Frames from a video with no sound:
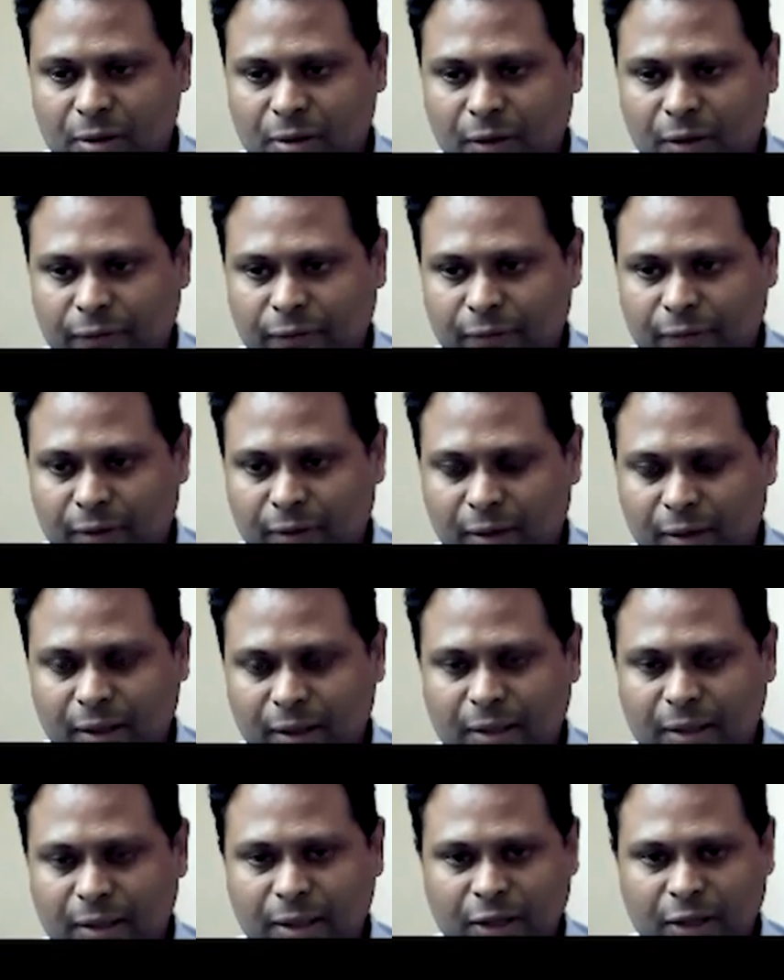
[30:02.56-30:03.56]
software
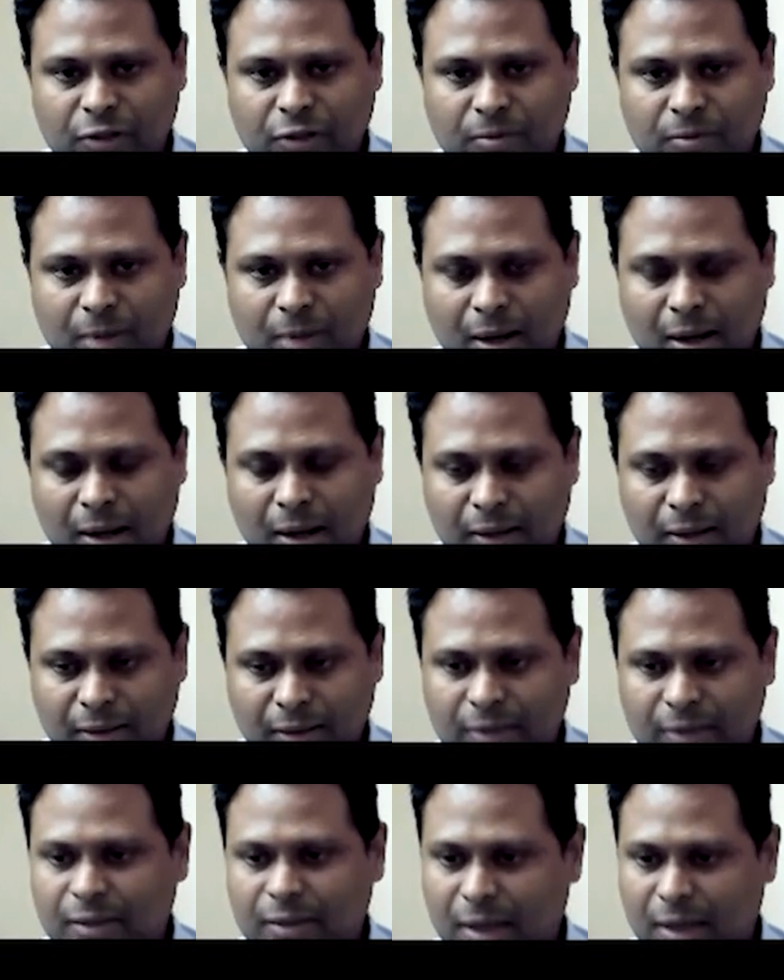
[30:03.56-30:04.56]
in the HMI
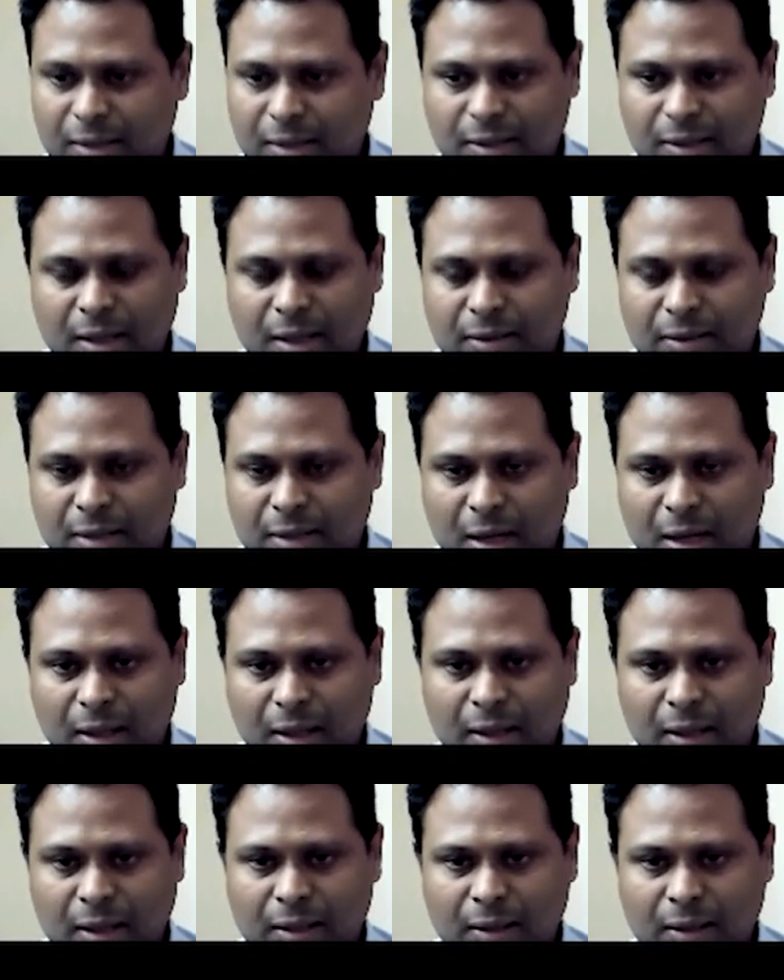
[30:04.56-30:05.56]
these days has a lot
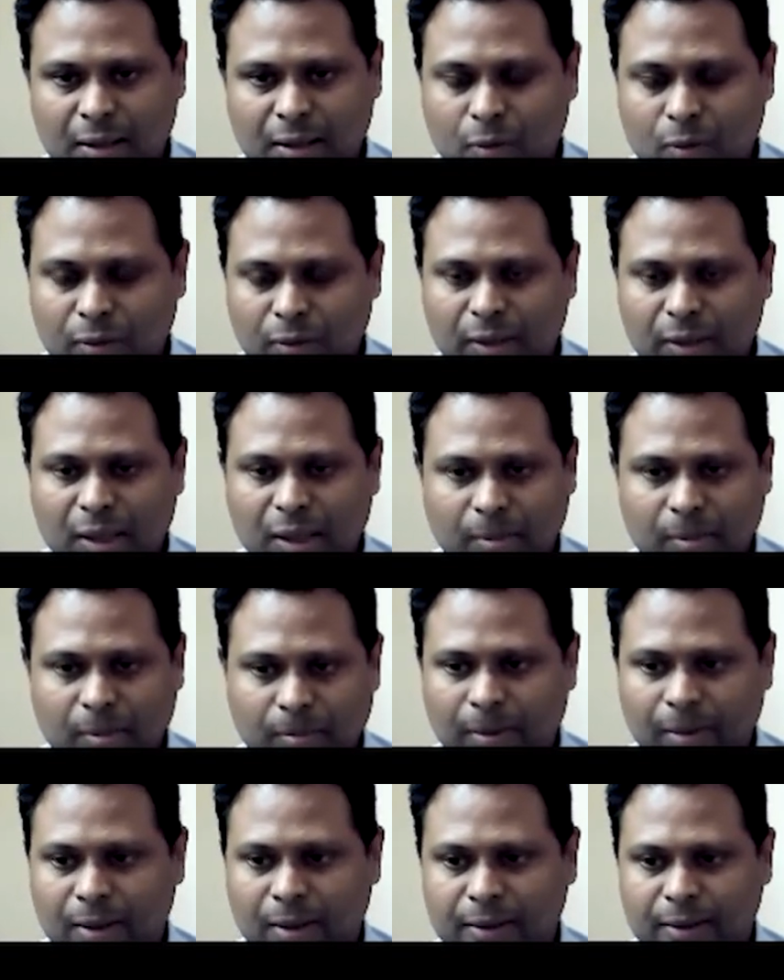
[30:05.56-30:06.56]
of coding
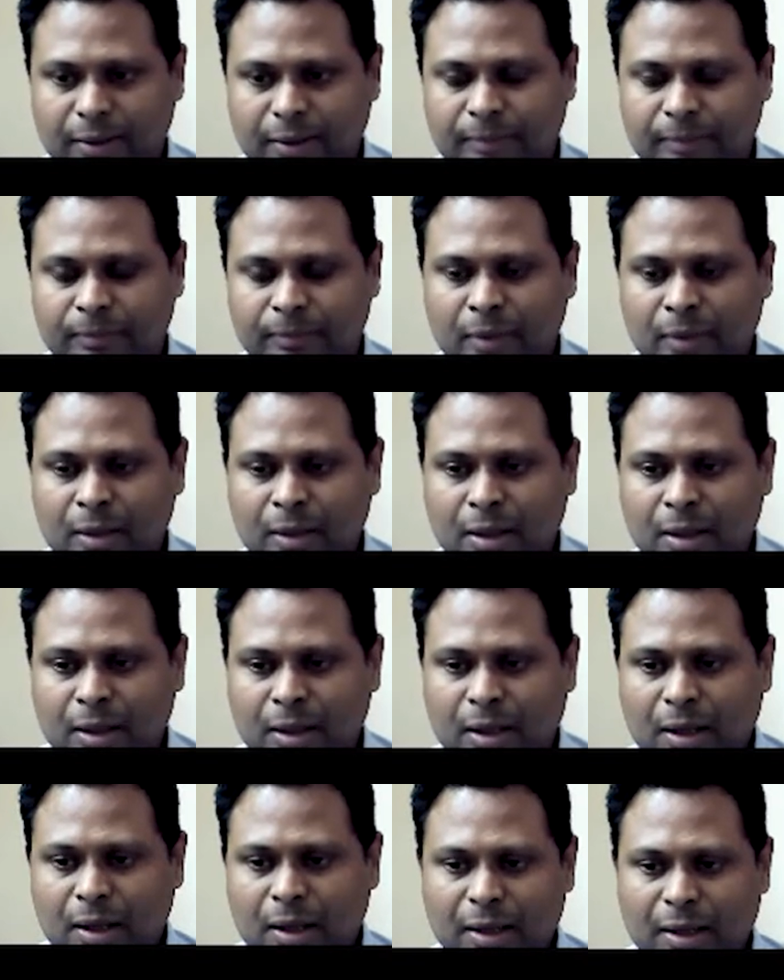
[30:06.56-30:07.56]
capability.
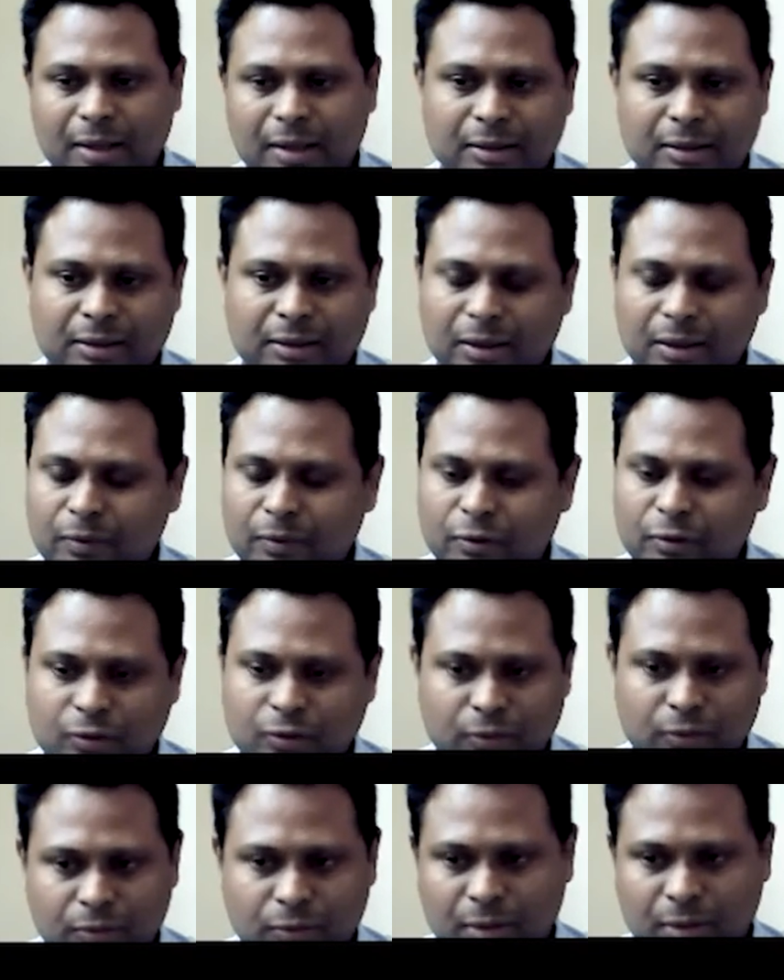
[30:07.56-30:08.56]
Uh, initially, it was
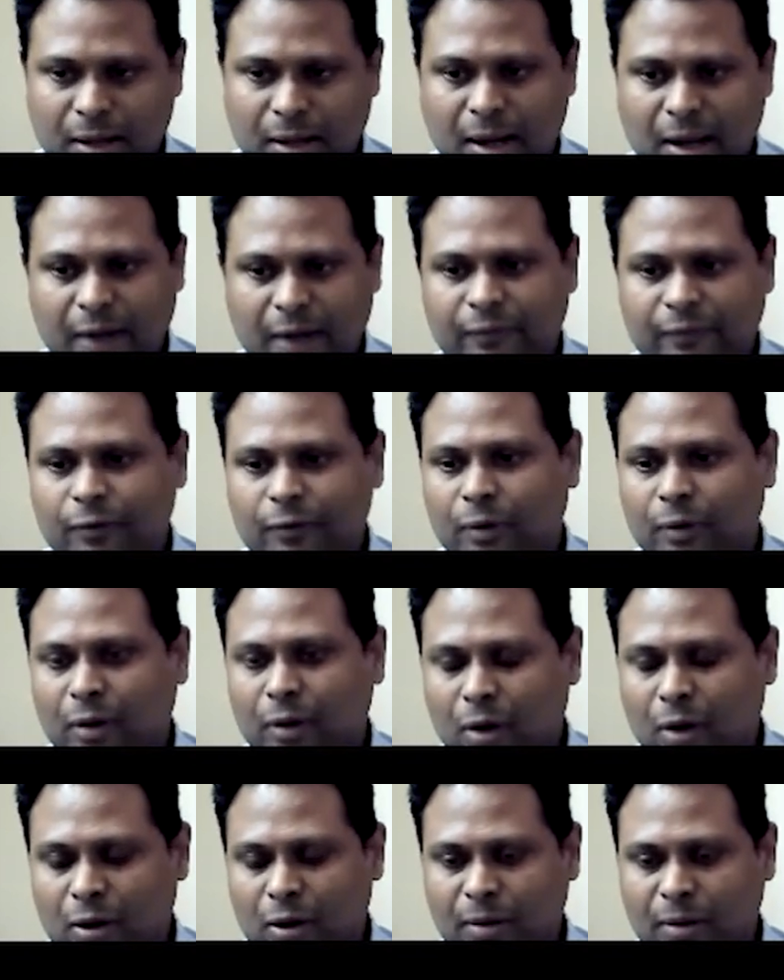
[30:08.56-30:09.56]
to uh, add a few
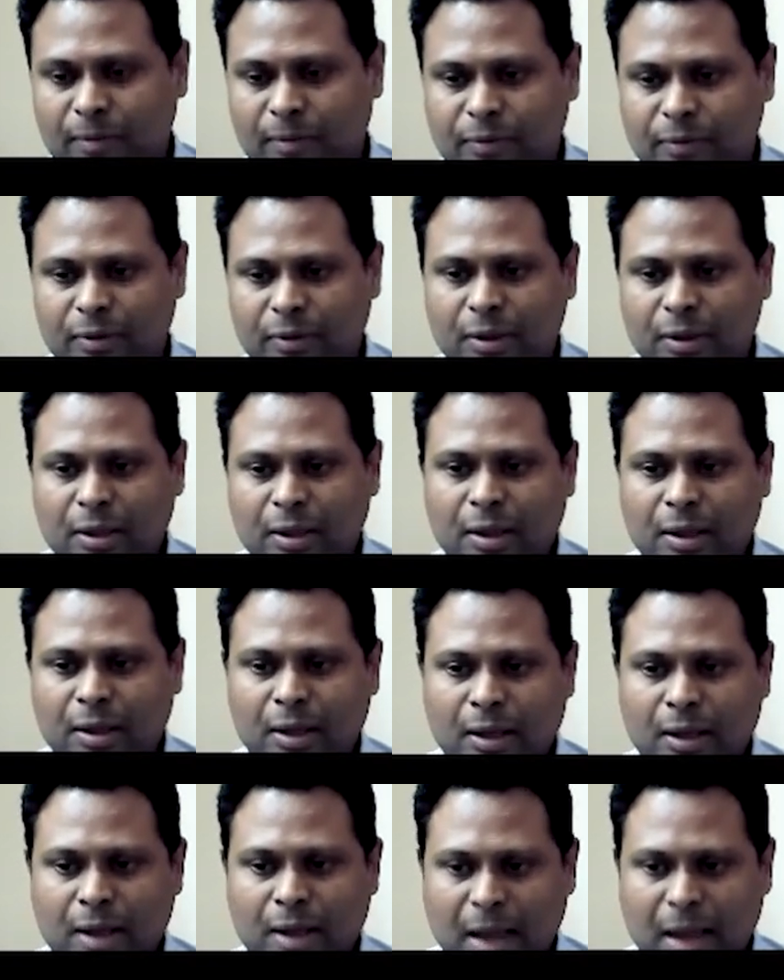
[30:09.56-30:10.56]
alarms
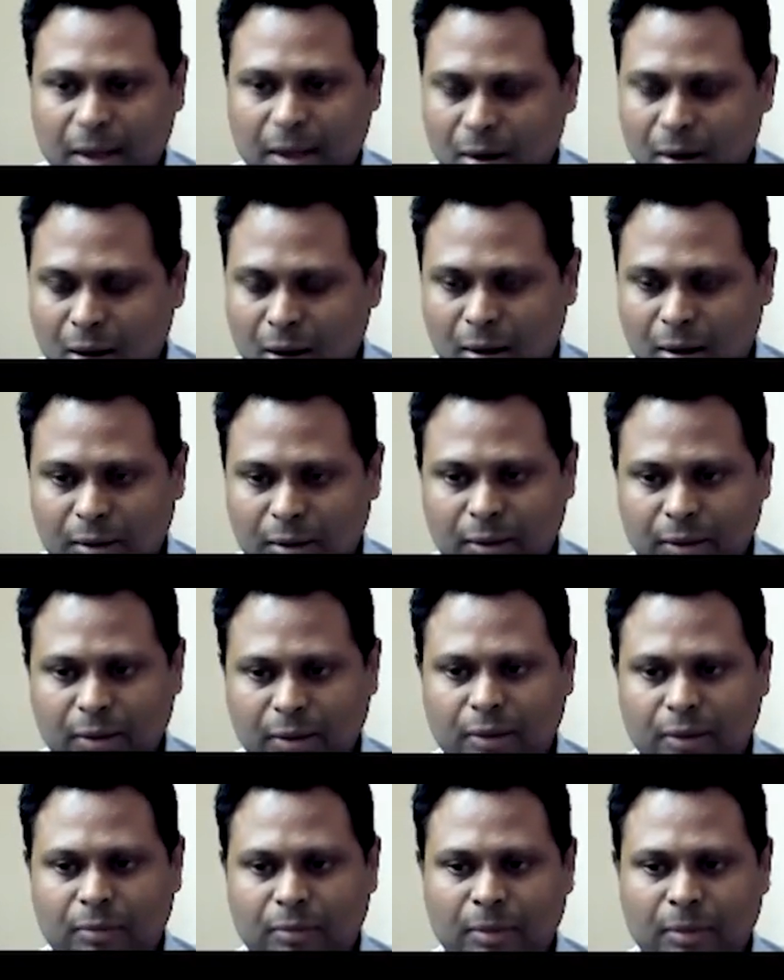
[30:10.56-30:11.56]
uh, ad hoc,
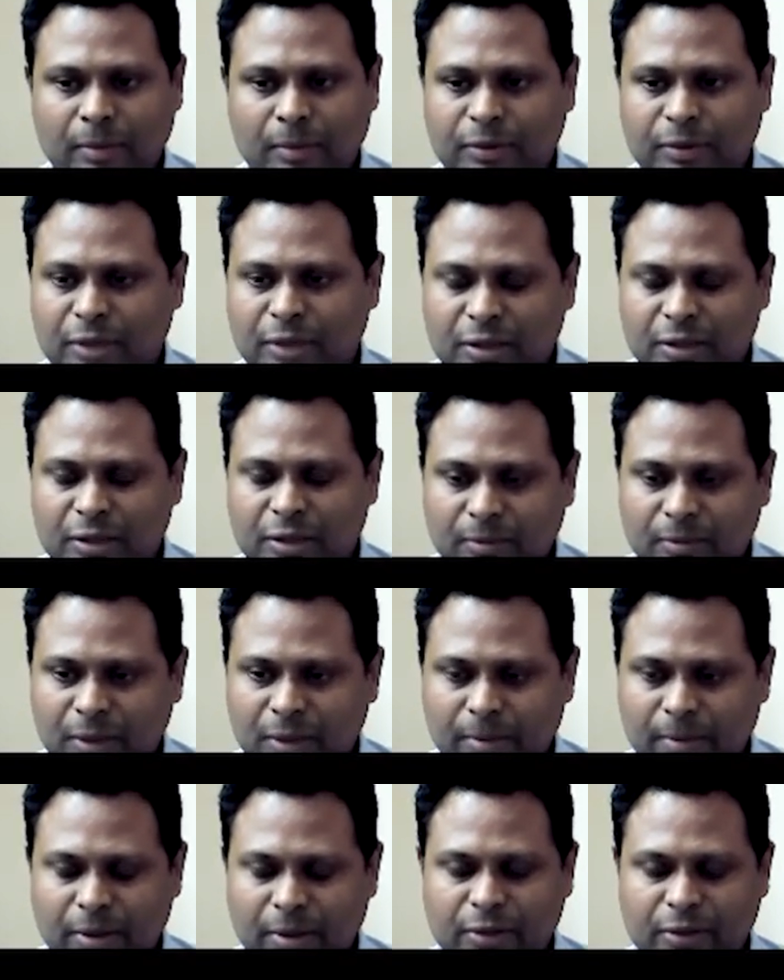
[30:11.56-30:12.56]
you know, maybe change some
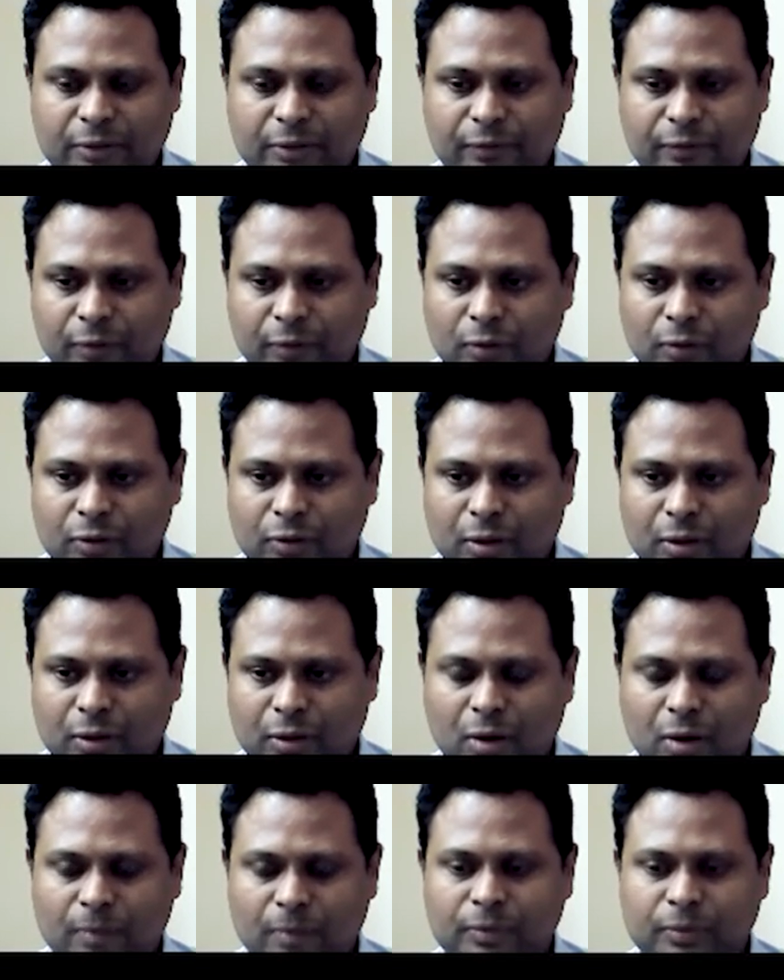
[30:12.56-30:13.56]
limits for those
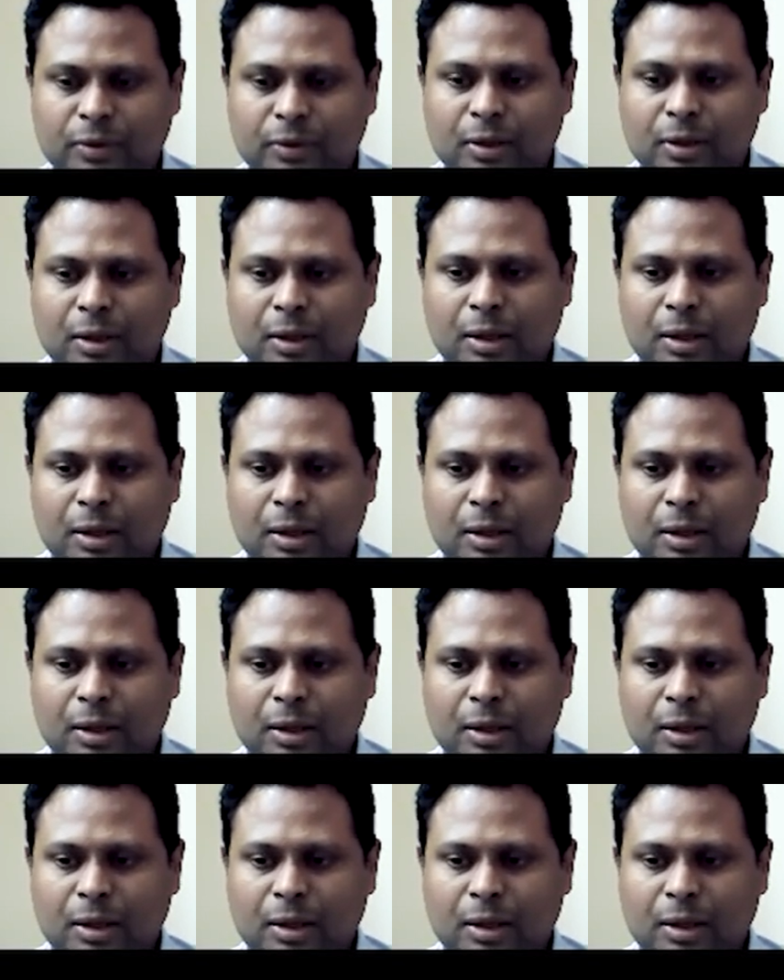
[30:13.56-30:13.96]
alarms,